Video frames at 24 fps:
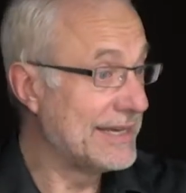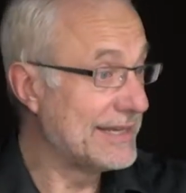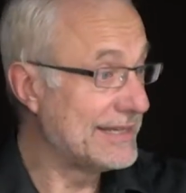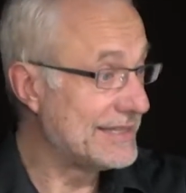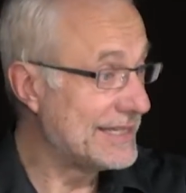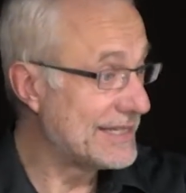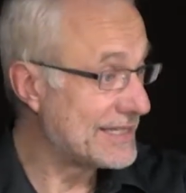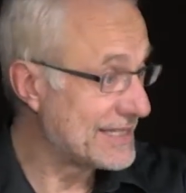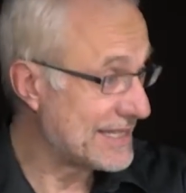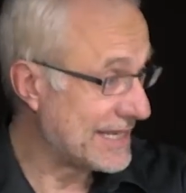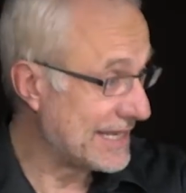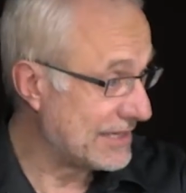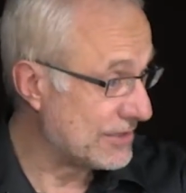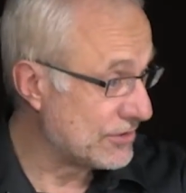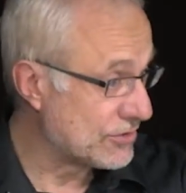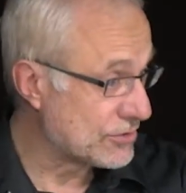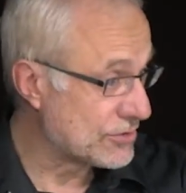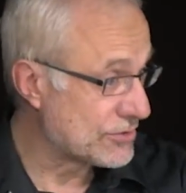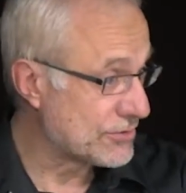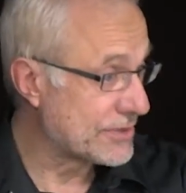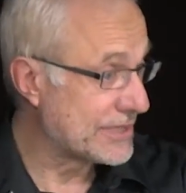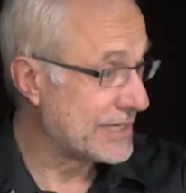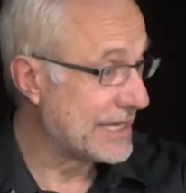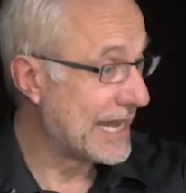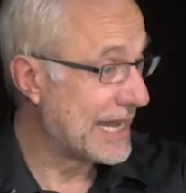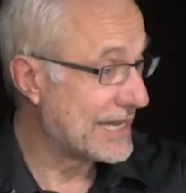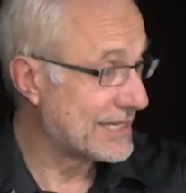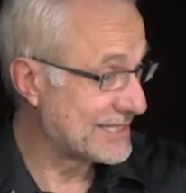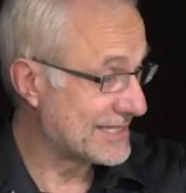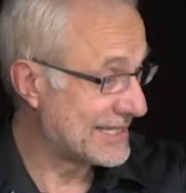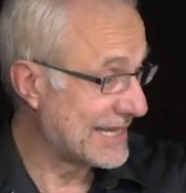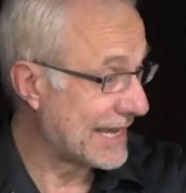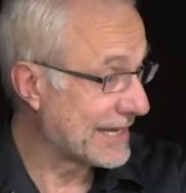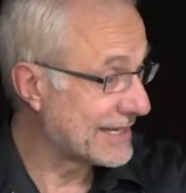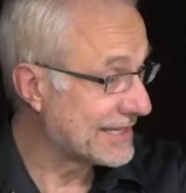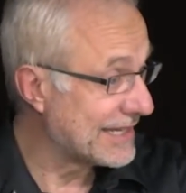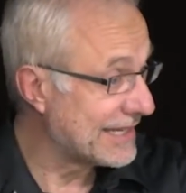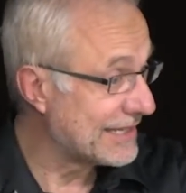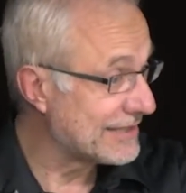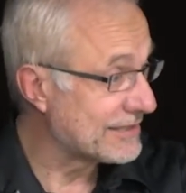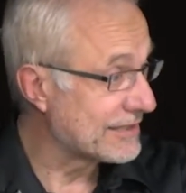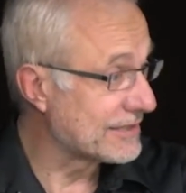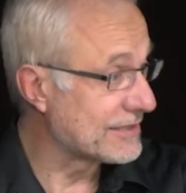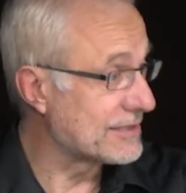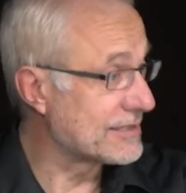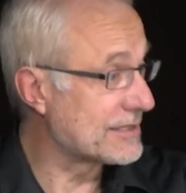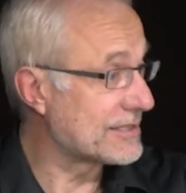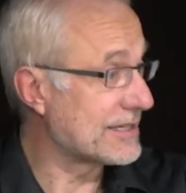This industry has
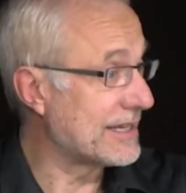stagnated